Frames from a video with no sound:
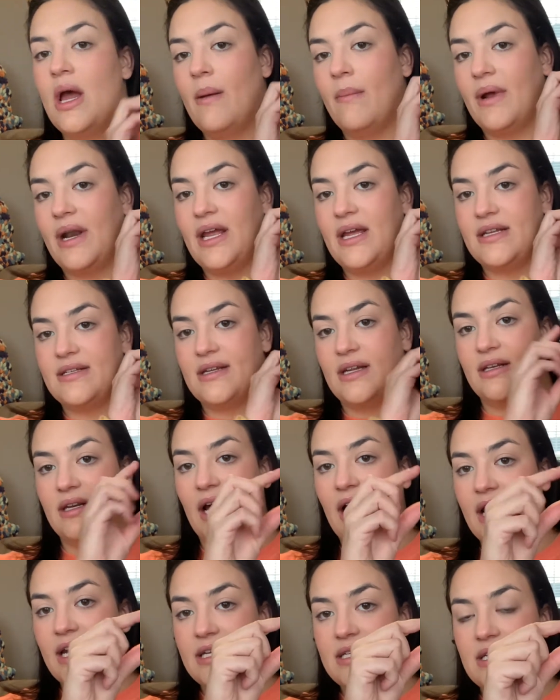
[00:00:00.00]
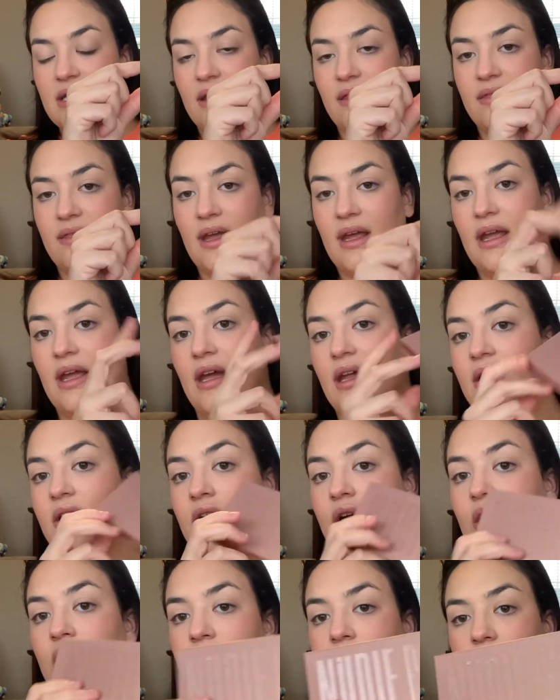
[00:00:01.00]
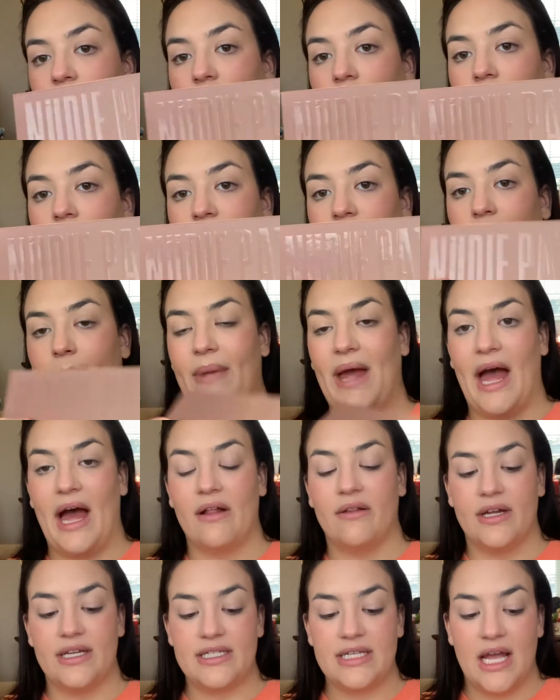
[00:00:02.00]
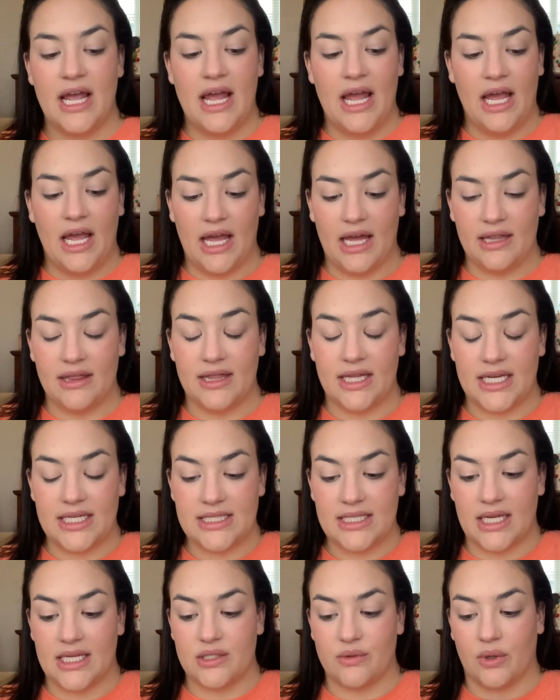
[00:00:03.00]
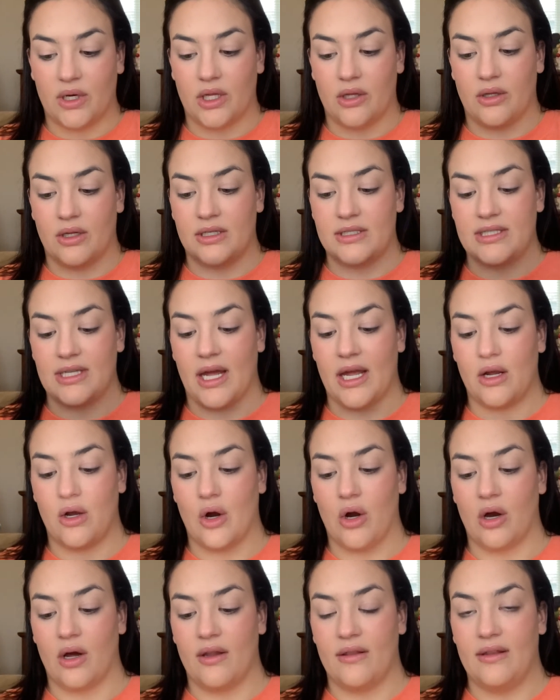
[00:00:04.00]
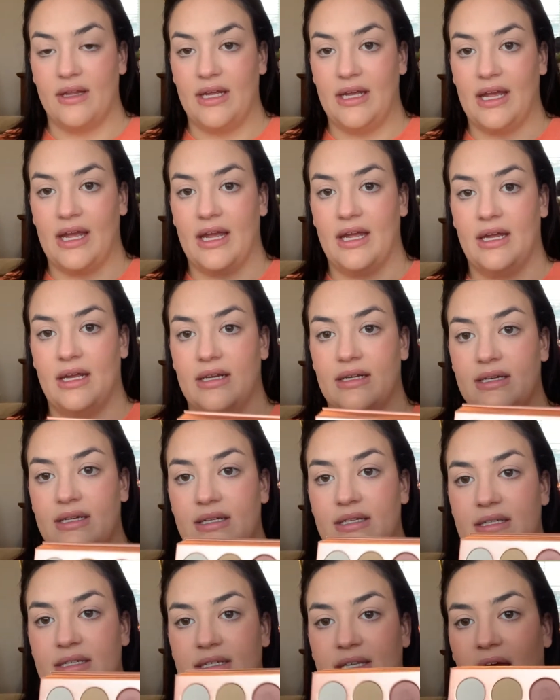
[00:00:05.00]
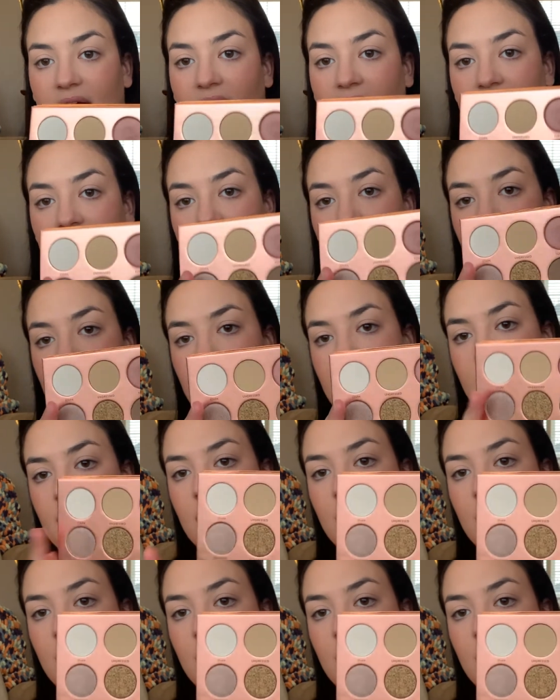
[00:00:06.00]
But it is a nice, thin, long palette, and this is what it looks like on the inside.